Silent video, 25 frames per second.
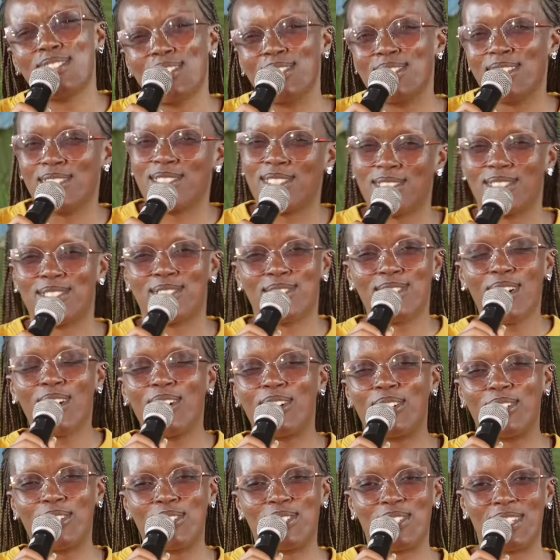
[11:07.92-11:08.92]
so, so, so,
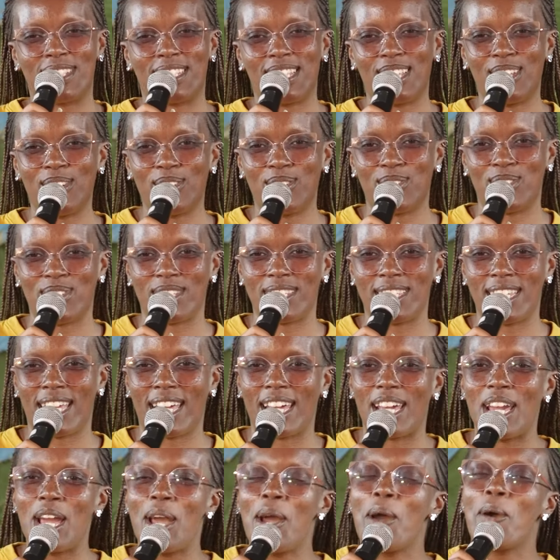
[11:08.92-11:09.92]
so good to see you
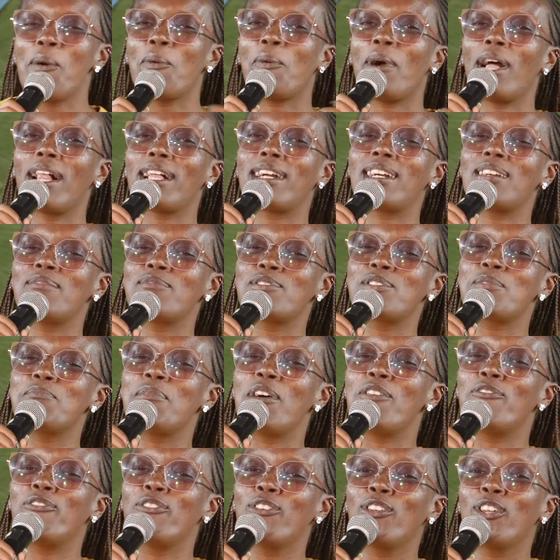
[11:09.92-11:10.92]
today. Welcome to
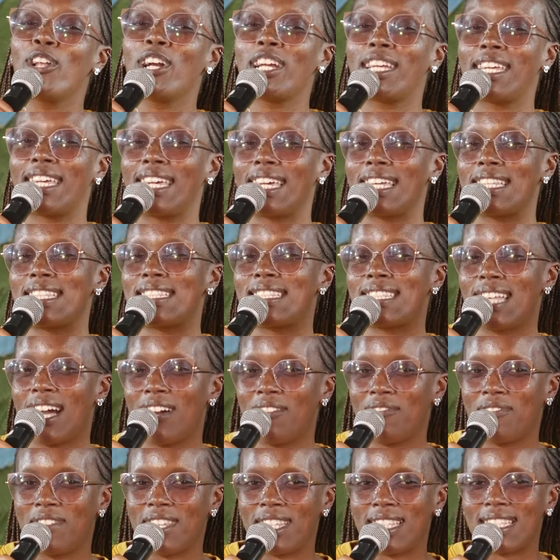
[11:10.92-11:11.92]
Mavuno Kids
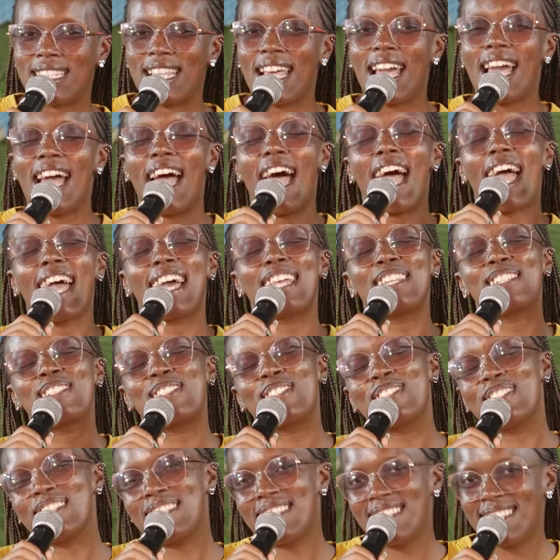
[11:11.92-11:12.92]
Service. And
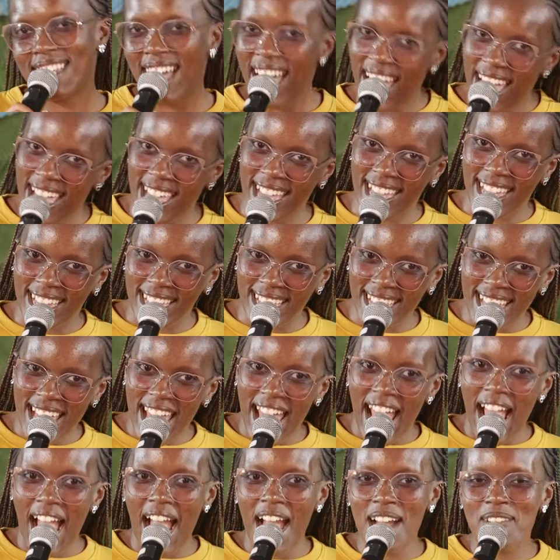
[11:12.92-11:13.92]
today
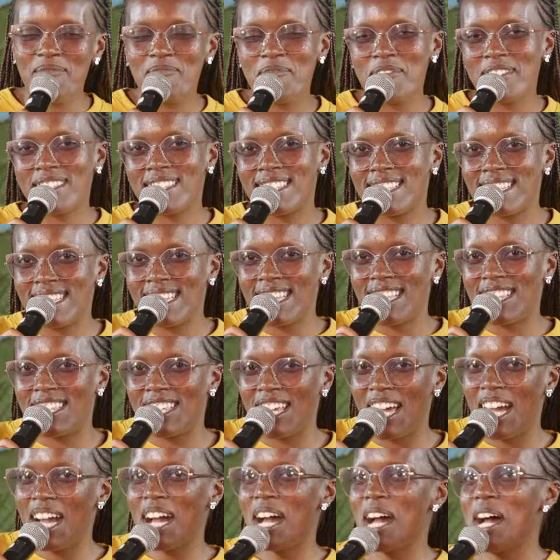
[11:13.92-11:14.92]
I'm with
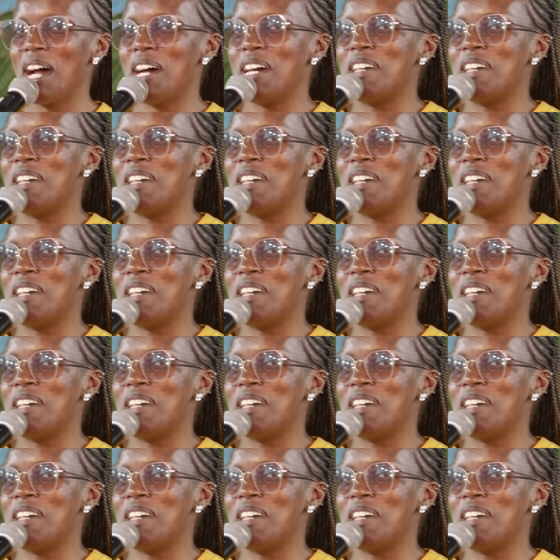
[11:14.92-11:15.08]
teacher